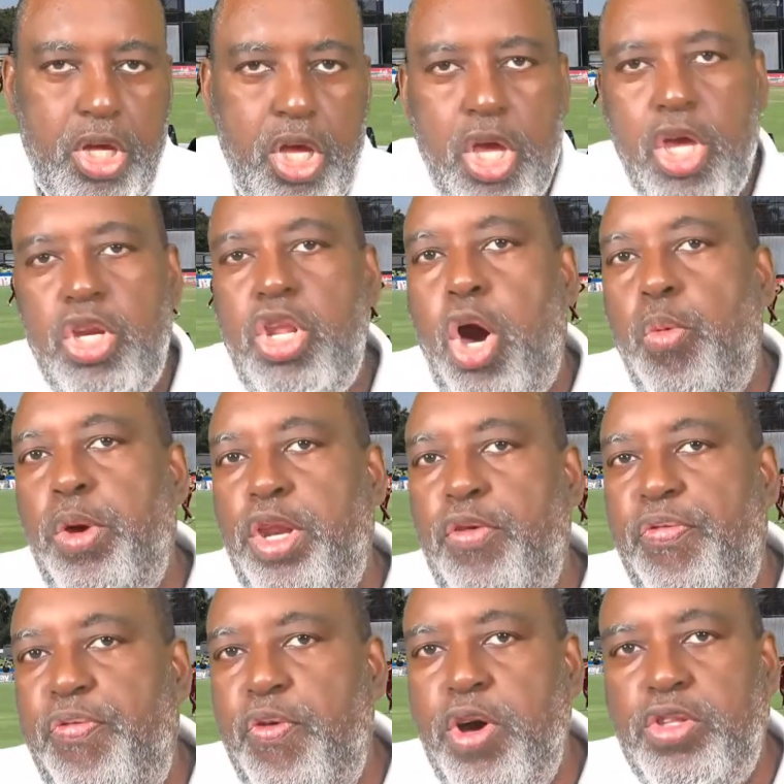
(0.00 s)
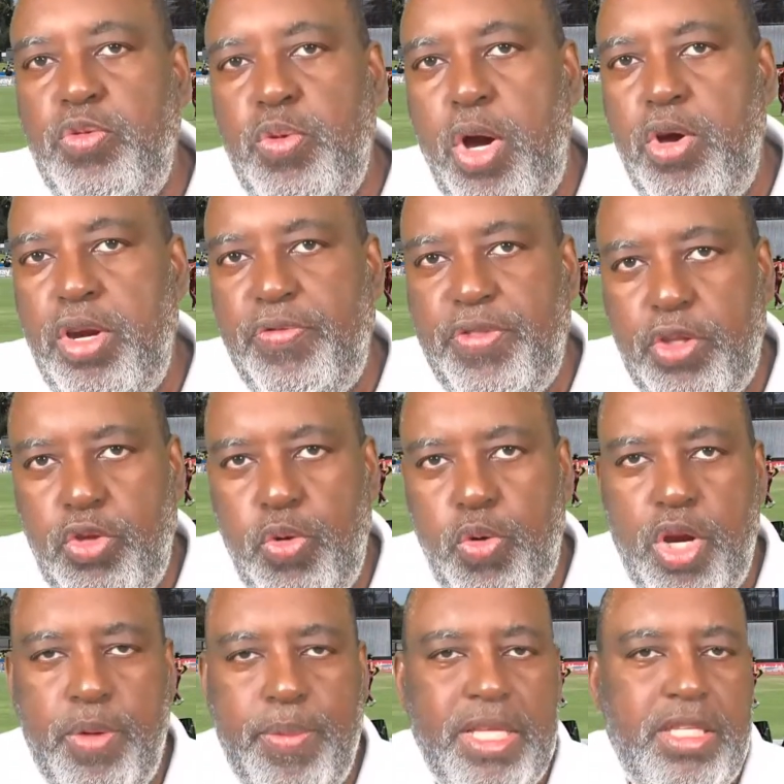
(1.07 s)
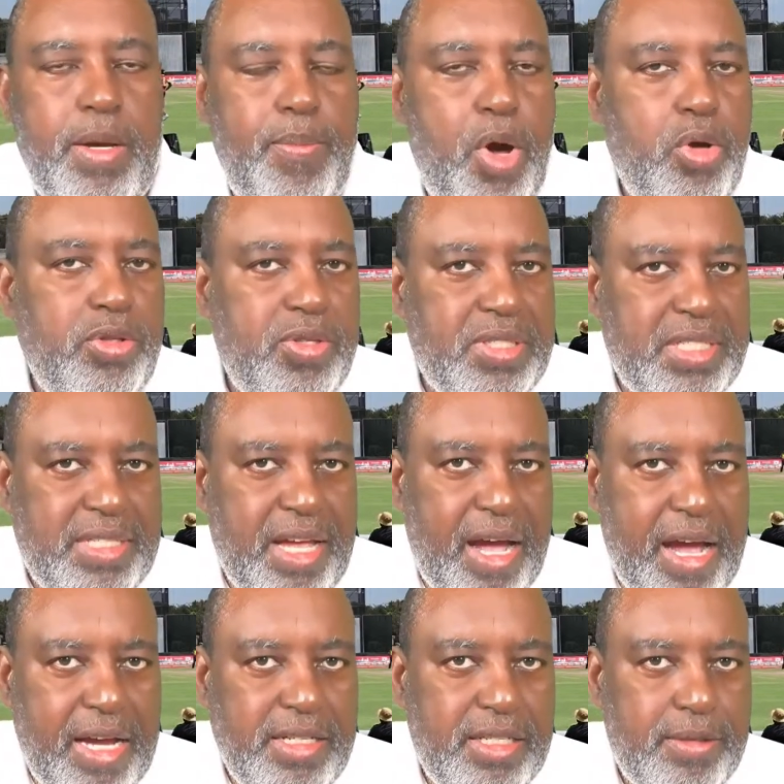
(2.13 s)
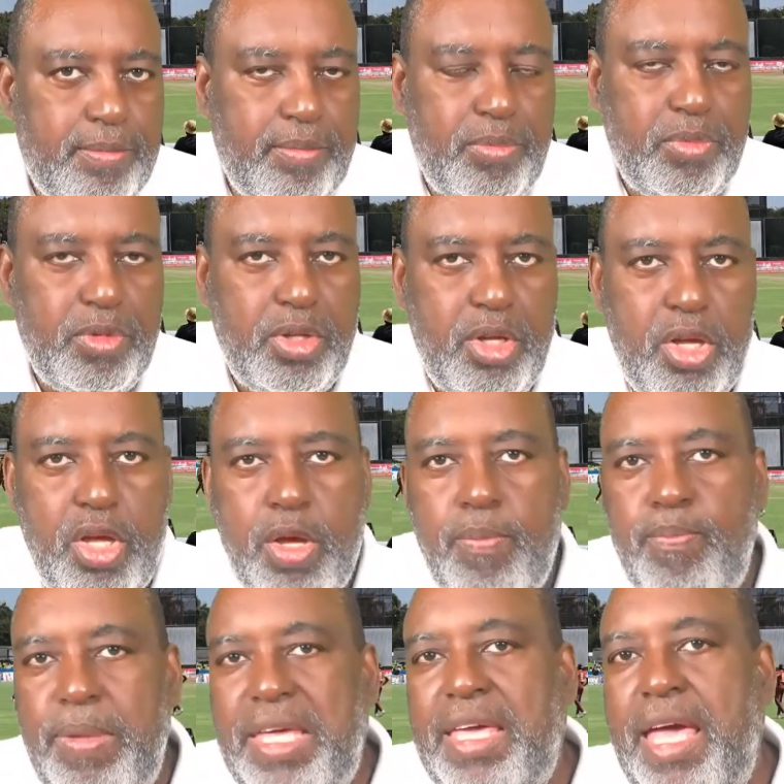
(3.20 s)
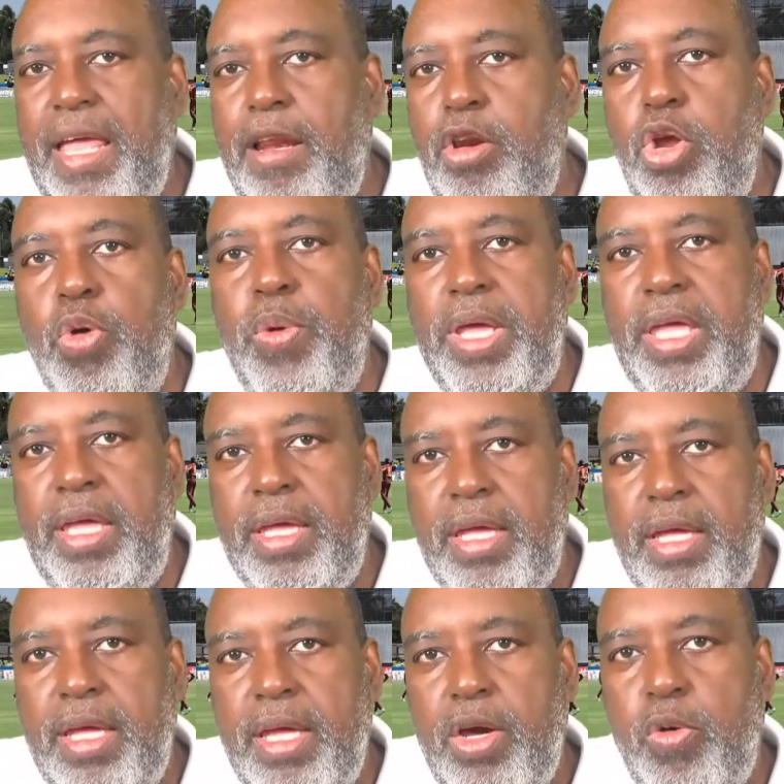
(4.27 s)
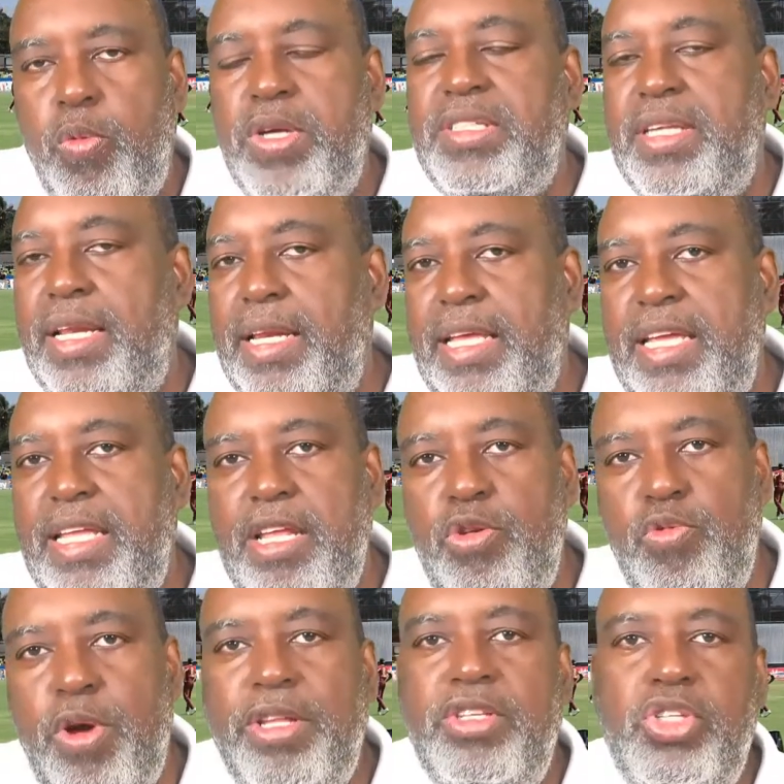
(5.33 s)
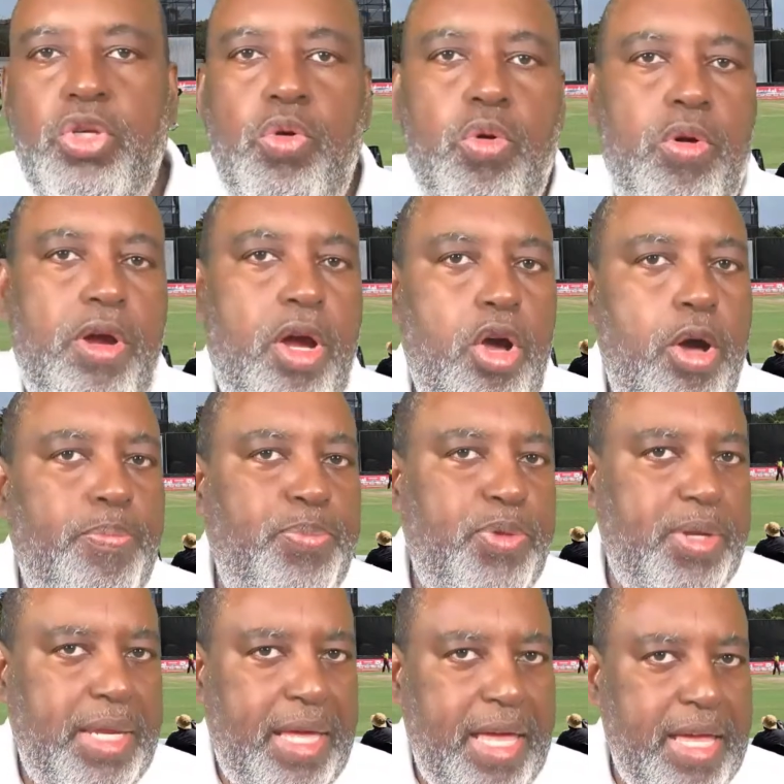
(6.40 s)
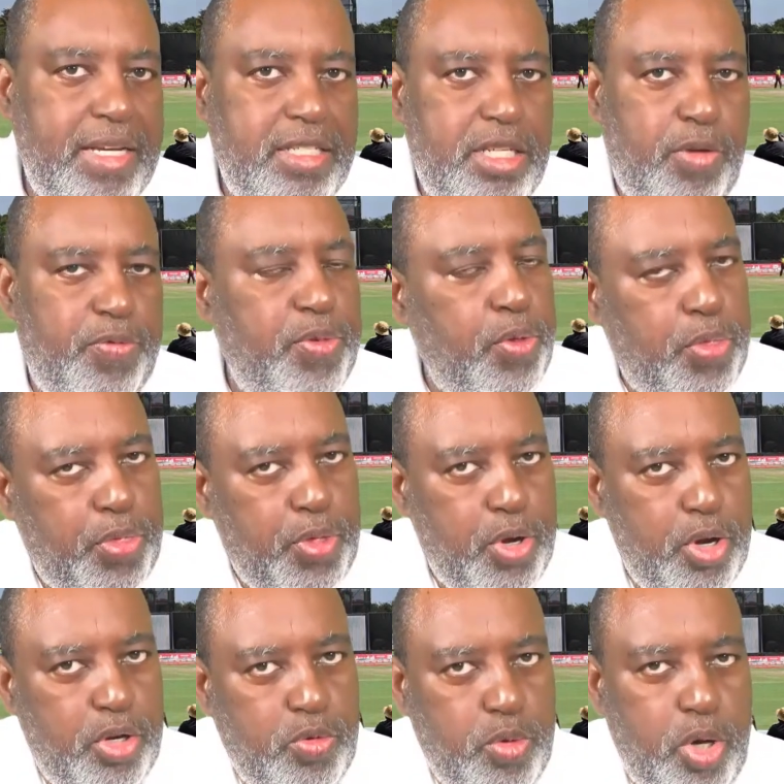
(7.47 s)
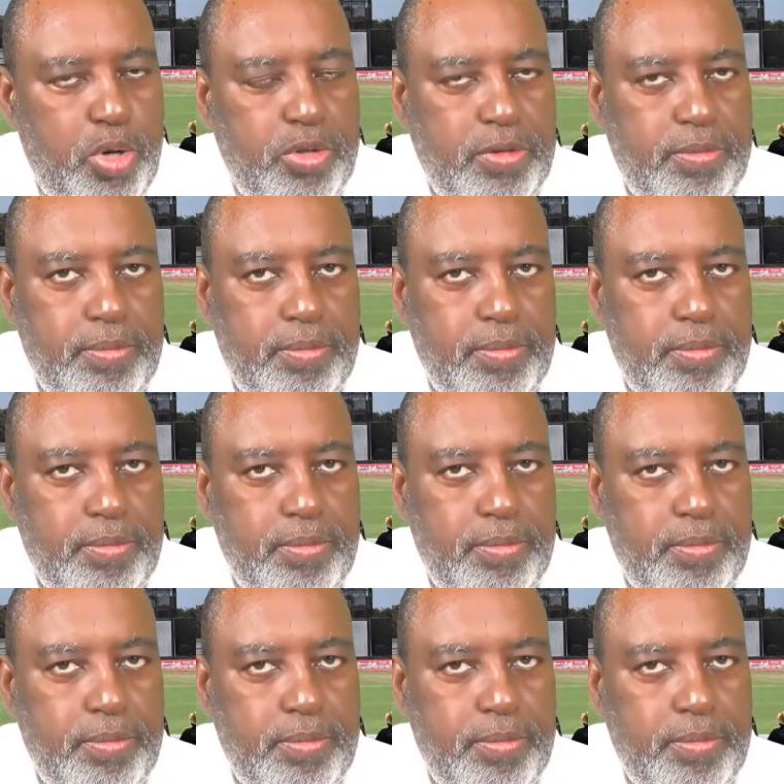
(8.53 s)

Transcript: Now, with the fourth round of the tournament about to start, Mikel Louis was the leading run scorer up to the end of the third round.